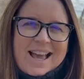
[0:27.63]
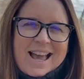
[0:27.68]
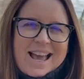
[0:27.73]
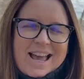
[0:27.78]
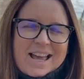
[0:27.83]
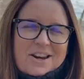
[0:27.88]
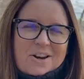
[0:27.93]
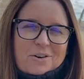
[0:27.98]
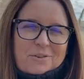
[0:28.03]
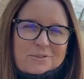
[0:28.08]

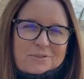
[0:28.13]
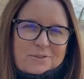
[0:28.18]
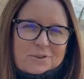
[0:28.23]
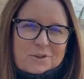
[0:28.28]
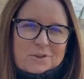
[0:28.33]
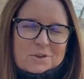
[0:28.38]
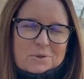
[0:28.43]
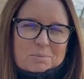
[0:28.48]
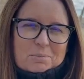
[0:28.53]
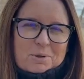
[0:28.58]
And our
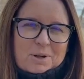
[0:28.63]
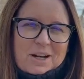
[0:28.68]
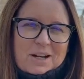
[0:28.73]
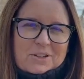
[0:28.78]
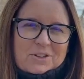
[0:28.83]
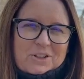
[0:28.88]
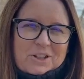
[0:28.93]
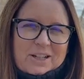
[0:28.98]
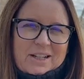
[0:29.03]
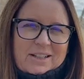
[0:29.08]
first
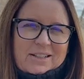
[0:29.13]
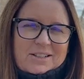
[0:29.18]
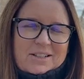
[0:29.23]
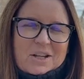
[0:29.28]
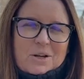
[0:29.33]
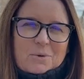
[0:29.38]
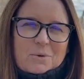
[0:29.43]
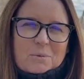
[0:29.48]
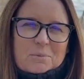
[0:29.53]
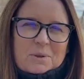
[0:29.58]
project
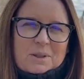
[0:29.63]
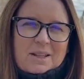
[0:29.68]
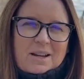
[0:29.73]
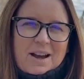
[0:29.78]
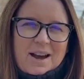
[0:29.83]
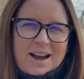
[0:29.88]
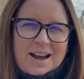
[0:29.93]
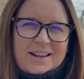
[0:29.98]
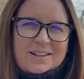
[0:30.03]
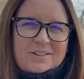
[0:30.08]
will be the
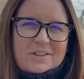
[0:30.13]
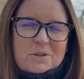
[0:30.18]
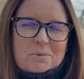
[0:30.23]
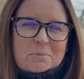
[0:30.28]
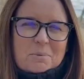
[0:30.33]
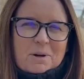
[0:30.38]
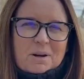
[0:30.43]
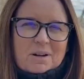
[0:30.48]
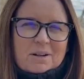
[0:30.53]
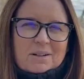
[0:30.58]
Highland
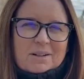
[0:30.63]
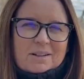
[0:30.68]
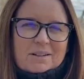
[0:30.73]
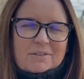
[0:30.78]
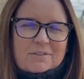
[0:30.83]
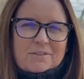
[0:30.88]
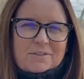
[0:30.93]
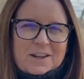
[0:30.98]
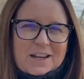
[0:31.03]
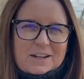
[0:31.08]
Park
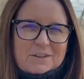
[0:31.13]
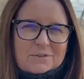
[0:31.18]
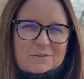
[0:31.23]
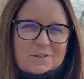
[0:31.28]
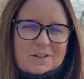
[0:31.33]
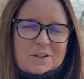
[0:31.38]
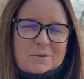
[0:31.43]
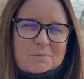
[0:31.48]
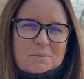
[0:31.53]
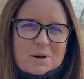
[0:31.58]

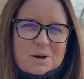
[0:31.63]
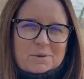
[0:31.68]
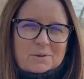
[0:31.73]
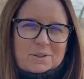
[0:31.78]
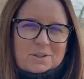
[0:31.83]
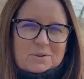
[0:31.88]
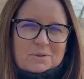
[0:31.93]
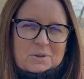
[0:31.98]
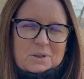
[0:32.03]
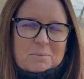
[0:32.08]
favorite
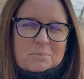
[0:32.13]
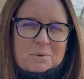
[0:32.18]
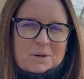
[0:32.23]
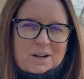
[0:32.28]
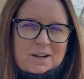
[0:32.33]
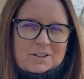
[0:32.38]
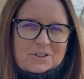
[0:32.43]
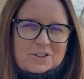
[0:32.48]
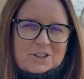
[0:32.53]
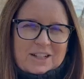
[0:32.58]
poetry
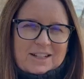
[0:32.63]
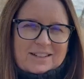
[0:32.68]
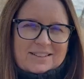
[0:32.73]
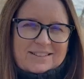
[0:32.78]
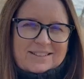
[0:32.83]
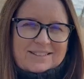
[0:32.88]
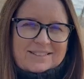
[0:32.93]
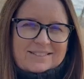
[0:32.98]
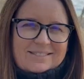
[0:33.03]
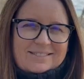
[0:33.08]

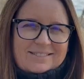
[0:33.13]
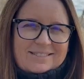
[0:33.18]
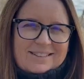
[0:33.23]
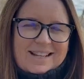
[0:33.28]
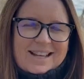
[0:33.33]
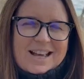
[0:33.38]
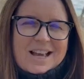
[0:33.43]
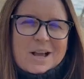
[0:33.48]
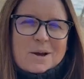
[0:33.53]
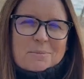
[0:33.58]
project.
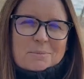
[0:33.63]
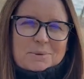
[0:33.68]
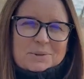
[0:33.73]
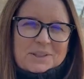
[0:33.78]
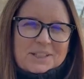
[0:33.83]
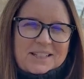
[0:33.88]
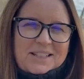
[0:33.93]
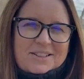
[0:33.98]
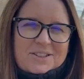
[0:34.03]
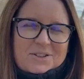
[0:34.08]

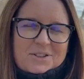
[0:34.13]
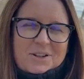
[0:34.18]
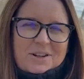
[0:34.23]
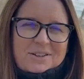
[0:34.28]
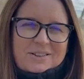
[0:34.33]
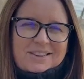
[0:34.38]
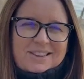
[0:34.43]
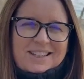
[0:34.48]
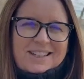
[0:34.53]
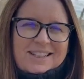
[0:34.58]
Please
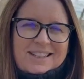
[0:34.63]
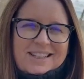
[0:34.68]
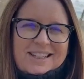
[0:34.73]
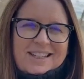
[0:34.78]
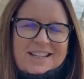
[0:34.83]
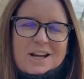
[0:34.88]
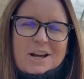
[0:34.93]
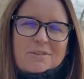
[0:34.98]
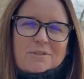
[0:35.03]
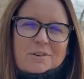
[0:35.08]
start
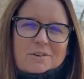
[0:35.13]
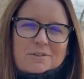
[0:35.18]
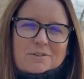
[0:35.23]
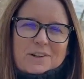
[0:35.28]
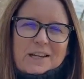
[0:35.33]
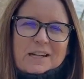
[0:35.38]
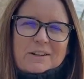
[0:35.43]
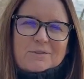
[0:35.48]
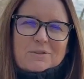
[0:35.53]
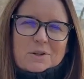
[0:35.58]
thinking of a
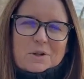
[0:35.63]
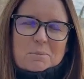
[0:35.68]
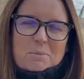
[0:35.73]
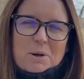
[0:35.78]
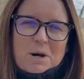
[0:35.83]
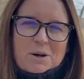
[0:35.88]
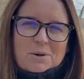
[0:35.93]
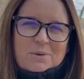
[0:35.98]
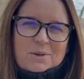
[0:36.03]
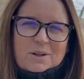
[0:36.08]
favorite
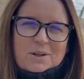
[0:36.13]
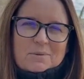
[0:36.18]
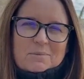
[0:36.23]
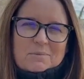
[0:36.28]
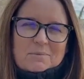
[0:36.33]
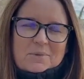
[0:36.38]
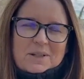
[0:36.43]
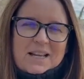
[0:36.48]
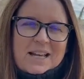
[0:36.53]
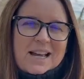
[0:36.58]

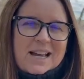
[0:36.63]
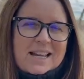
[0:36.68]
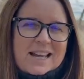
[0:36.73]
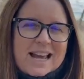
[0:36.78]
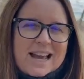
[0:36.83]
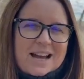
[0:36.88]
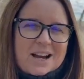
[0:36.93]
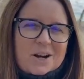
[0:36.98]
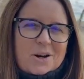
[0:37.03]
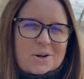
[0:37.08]
poem and
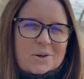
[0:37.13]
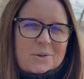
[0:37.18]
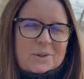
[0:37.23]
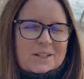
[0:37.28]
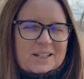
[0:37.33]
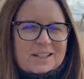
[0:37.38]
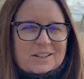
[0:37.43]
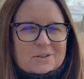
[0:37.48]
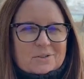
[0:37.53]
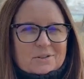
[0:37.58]
how
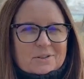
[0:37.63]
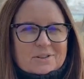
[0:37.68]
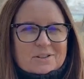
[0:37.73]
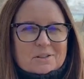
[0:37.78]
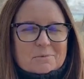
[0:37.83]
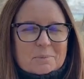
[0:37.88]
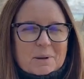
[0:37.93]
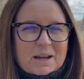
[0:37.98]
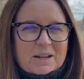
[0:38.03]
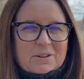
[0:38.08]
it either
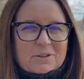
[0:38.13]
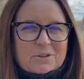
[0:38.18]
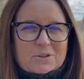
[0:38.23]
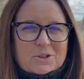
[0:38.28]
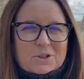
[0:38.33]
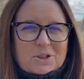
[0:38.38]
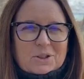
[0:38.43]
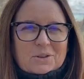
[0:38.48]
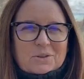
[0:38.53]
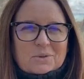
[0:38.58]
inspires
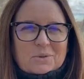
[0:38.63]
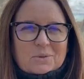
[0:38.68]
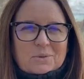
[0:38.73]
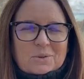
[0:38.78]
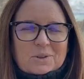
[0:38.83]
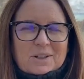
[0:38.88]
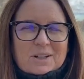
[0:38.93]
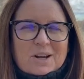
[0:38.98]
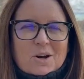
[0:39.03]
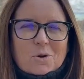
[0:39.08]
you
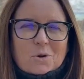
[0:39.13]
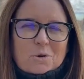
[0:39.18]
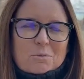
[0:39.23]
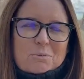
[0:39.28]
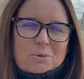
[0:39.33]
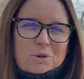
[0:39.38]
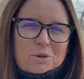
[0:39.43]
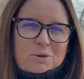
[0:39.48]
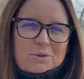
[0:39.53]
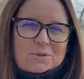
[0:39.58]
or
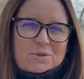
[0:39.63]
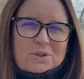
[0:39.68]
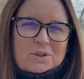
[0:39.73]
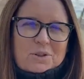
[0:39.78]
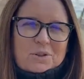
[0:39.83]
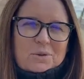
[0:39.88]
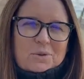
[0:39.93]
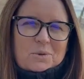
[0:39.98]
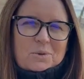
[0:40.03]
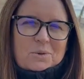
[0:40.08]
moves
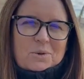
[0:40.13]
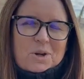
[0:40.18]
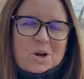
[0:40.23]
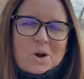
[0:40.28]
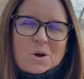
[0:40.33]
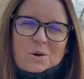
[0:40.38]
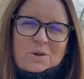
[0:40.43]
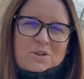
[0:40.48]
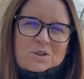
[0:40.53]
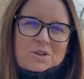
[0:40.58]
you
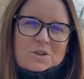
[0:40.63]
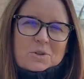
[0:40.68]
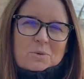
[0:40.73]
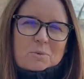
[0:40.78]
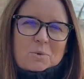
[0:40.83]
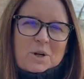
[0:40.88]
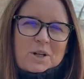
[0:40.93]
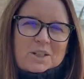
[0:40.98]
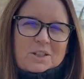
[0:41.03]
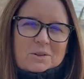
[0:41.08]
or is just
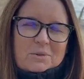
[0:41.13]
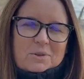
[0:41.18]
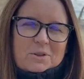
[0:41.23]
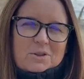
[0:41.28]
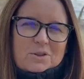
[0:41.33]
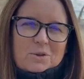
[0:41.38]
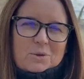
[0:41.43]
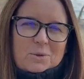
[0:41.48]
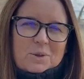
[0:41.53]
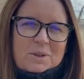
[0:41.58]
one you
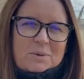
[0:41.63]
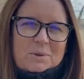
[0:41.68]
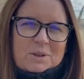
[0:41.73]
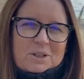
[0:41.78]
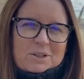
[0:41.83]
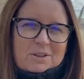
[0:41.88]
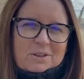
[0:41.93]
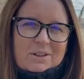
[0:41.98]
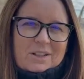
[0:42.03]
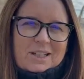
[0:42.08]
enjoy
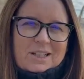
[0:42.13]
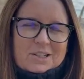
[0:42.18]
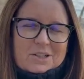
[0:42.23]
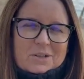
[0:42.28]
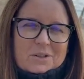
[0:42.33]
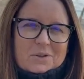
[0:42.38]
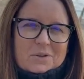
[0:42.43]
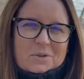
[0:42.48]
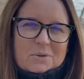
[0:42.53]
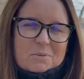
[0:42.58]
returning
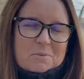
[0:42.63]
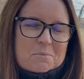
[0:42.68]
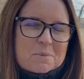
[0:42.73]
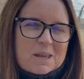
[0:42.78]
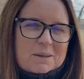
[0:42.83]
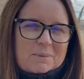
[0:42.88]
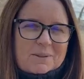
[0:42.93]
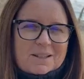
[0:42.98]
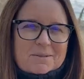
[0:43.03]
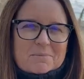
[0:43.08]
to.
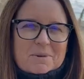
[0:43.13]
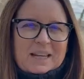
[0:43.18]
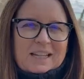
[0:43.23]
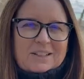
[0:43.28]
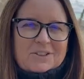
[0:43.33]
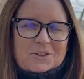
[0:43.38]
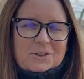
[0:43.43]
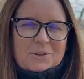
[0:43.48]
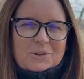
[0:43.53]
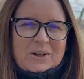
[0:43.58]
Maybe it
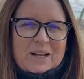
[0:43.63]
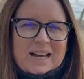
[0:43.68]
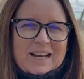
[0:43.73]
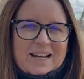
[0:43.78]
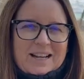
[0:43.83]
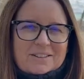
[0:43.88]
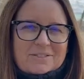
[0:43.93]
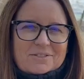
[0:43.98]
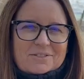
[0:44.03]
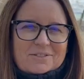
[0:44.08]
makes you
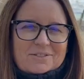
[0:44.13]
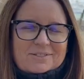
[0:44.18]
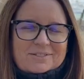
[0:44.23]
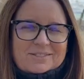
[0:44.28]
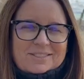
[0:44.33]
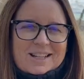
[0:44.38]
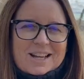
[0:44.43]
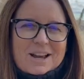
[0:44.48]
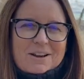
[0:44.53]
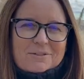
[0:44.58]
laugh.
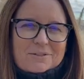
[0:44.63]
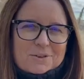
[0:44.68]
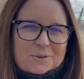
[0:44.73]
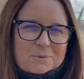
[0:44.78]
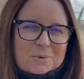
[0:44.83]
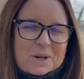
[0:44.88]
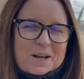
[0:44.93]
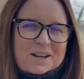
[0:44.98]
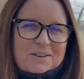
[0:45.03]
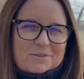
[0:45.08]
For
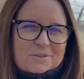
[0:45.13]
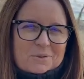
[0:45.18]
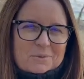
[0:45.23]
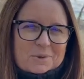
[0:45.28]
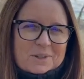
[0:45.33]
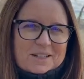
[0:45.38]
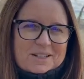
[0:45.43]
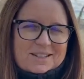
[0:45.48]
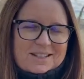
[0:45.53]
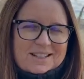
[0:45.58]
whatever
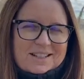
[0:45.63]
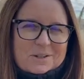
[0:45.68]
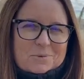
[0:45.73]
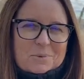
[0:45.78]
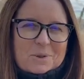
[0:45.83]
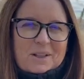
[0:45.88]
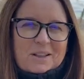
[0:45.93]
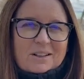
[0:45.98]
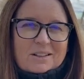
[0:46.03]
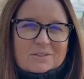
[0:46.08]
reason,
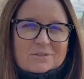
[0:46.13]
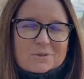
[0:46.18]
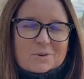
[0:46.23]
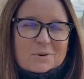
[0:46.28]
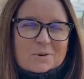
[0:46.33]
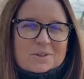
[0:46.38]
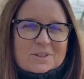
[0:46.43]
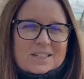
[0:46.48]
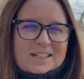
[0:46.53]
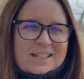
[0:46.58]
we look
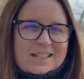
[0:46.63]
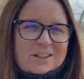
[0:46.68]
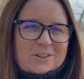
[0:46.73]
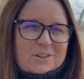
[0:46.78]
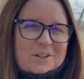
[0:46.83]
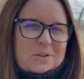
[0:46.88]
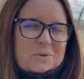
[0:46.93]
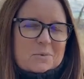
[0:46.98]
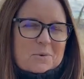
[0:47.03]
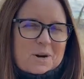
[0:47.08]
forward to
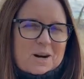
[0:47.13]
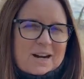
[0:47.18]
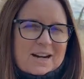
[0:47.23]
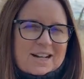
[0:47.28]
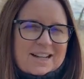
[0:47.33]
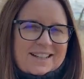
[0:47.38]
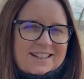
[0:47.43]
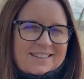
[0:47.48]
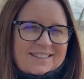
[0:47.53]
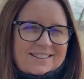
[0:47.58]
hearing
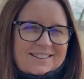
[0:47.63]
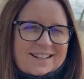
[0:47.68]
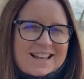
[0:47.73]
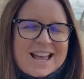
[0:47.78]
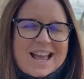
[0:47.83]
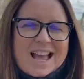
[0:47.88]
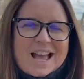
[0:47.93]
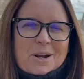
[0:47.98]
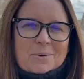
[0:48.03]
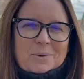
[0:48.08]
why
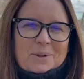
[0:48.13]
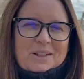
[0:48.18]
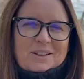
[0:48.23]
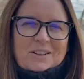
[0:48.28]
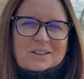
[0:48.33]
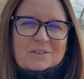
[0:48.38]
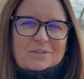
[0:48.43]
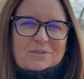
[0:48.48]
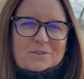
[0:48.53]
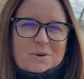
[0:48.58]
and we
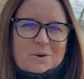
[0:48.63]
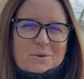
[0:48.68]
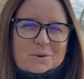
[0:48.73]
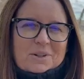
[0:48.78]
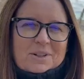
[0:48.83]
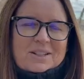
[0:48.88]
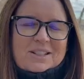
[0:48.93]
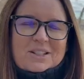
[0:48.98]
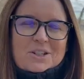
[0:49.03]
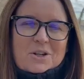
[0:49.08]
look
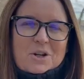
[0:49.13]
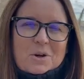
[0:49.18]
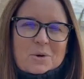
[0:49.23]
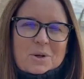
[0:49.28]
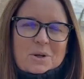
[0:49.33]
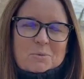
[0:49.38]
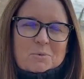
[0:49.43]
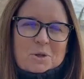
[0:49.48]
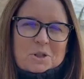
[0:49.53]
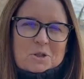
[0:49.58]
forward to
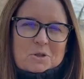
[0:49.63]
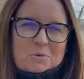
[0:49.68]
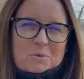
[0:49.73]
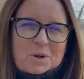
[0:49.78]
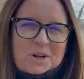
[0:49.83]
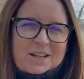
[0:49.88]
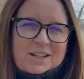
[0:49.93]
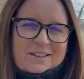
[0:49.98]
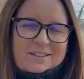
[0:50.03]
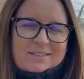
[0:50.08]
knowing which
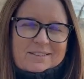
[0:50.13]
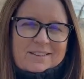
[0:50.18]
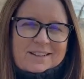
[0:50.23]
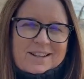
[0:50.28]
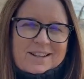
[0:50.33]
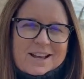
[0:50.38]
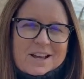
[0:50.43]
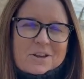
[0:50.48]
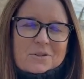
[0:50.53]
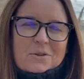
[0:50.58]
one.
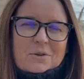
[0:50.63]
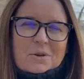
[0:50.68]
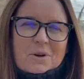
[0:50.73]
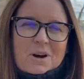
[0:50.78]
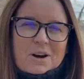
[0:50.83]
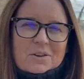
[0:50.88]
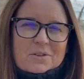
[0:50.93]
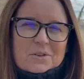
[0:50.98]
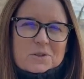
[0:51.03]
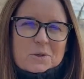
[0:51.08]
There'll
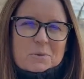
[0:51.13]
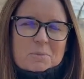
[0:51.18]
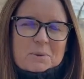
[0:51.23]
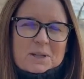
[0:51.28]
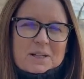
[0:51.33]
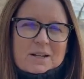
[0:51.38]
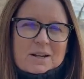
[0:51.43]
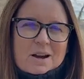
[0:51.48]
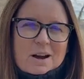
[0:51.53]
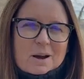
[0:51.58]
also be
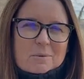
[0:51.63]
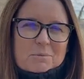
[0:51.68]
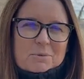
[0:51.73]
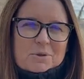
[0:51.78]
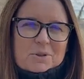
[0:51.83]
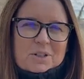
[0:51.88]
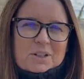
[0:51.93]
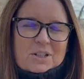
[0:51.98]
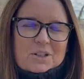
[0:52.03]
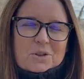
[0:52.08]
an
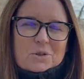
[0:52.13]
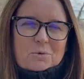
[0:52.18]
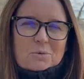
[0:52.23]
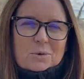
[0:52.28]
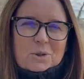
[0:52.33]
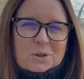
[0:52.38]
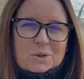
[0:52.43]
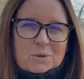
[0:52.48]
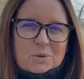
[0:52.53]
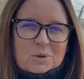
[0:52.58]
option to
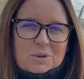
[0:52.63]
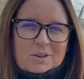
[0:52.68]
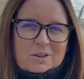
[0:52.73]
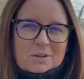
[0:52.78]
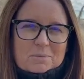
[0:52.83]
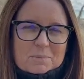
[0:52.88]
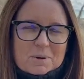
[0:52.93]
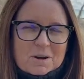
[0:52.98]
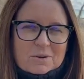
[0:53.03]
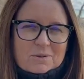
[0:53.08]
record
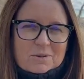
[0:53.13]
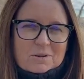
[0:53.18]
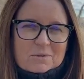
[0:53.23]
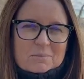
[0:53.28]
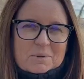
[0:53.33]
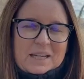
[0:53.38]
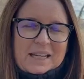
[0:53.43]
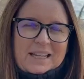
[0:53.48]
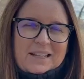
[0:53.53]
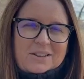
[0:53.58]
the
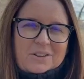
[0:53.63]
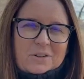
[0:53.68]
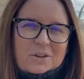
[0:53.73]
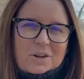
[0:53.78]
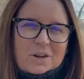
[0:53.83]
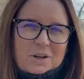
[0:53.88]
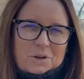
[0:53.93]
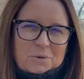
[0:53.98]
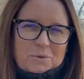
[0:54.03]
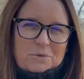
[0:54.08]
poem in your
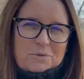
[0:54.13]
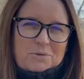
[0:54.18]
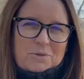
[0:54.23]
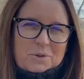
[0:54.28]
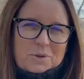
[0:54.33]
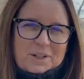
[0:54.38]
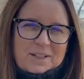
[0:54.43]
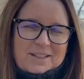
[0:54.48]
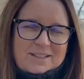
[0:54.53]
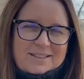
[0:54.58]
own
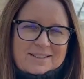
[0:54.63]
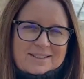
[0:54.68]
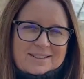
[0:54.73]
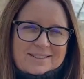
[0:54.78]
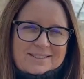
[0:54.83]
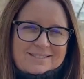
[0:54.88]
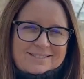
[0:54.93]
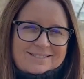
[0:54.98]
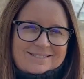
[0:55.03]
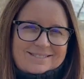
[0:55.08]
voice.